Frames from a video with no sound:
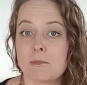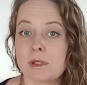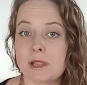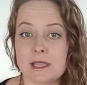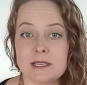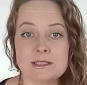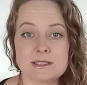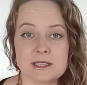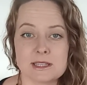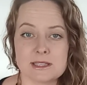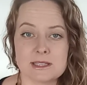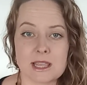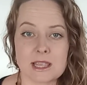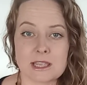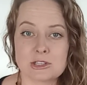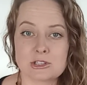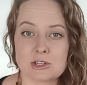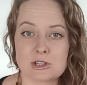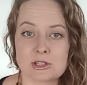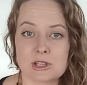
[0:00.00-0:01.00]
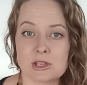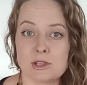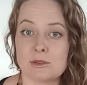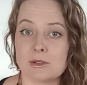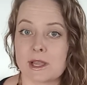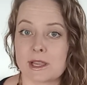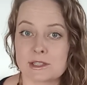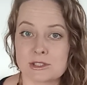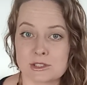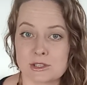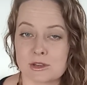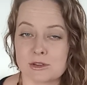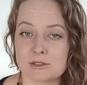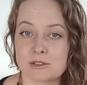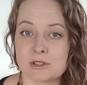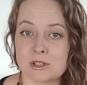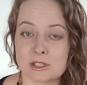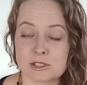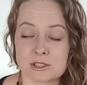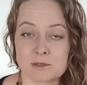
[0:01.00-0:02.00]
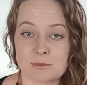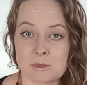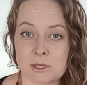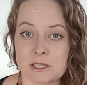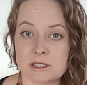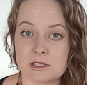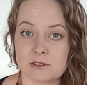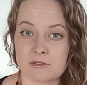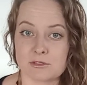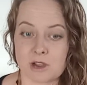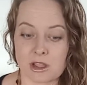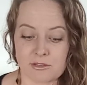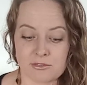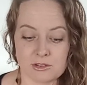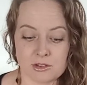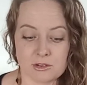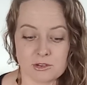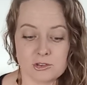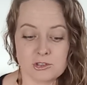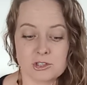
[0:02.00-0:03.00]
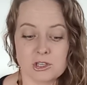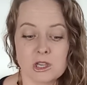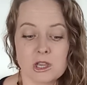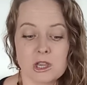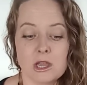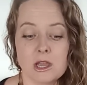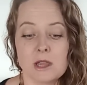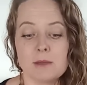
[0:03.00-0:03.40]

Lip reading: place in nature that you like to go to that's a place of refuge.